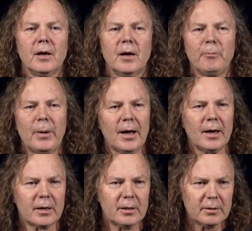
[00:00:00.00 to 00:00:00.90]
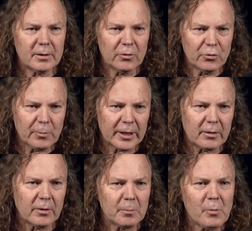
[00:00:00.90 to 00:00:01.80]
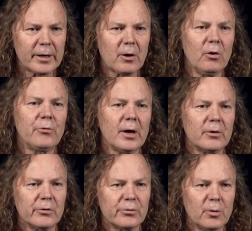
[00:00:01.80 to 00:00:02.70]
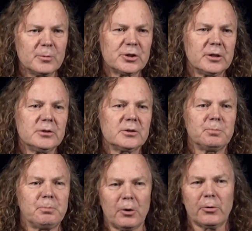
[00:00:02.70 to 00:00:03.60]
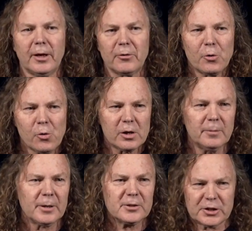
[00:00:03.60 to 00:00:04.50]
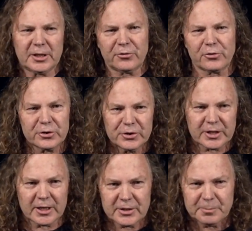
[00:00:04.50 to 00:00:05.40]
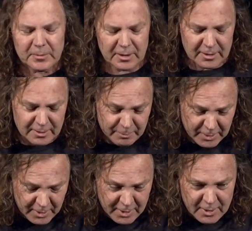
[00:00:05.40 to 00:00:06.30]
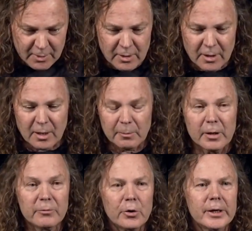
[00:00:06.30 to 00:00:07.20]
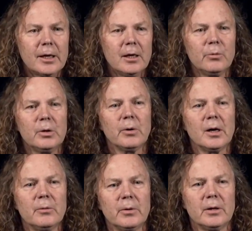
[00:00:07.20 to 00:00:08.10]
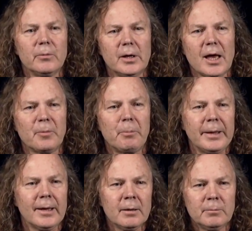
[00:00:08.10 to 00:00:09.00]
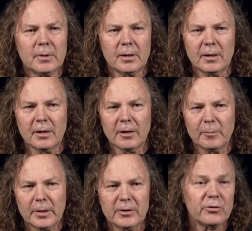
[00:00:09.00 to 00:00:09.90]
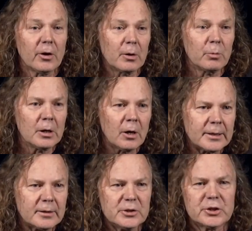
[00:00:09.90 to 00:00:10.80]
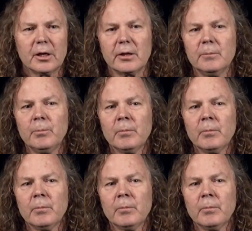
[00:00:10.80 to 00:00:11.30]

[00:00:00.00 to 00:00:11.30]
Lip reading: Mark, who's my co-founder at Soul Machines, both here in Auckland, but she introduced us in a very Kiwi way. We had a beer and decided we liked each other